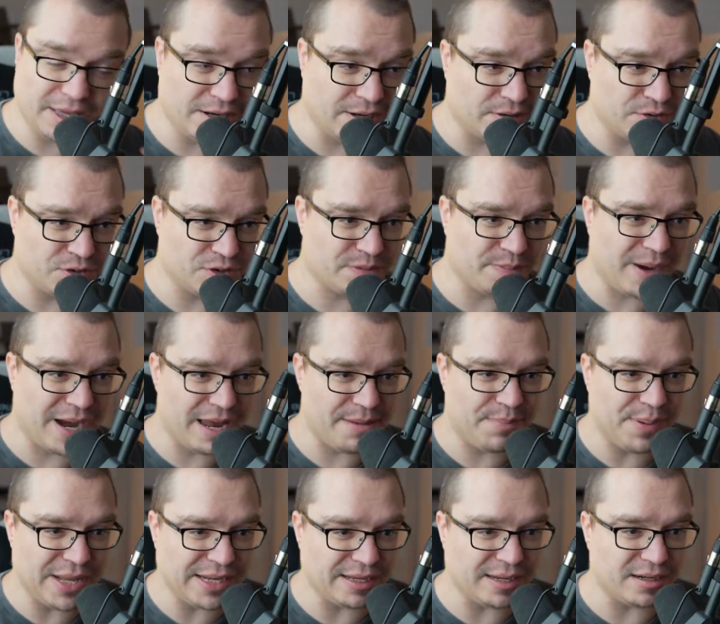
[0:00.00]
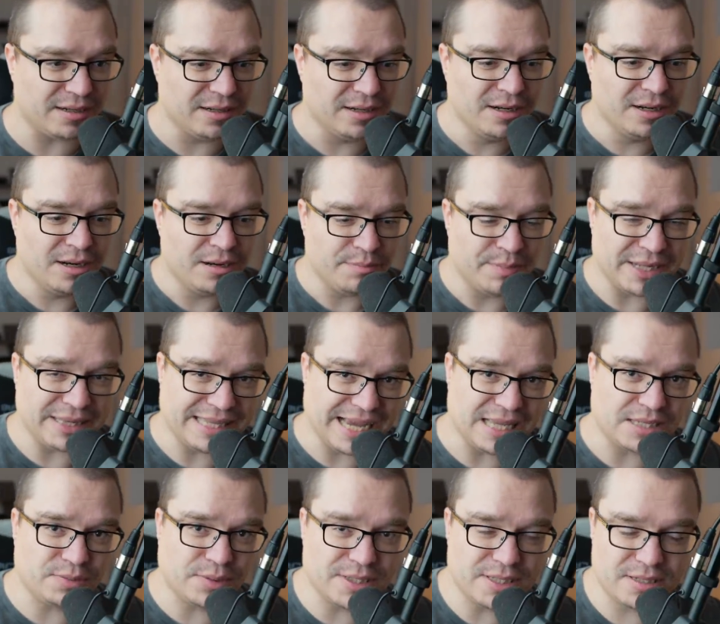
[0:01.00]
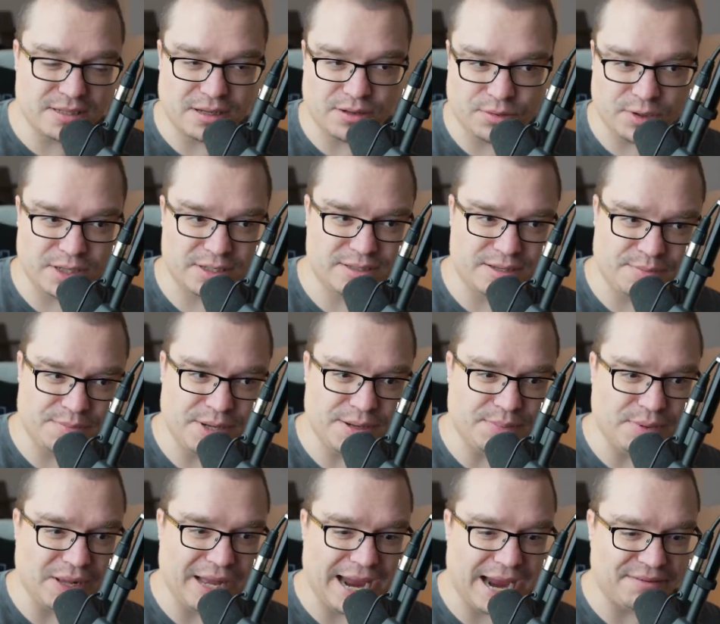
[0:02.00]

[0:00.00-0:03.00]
just my opinion. But that's what some people have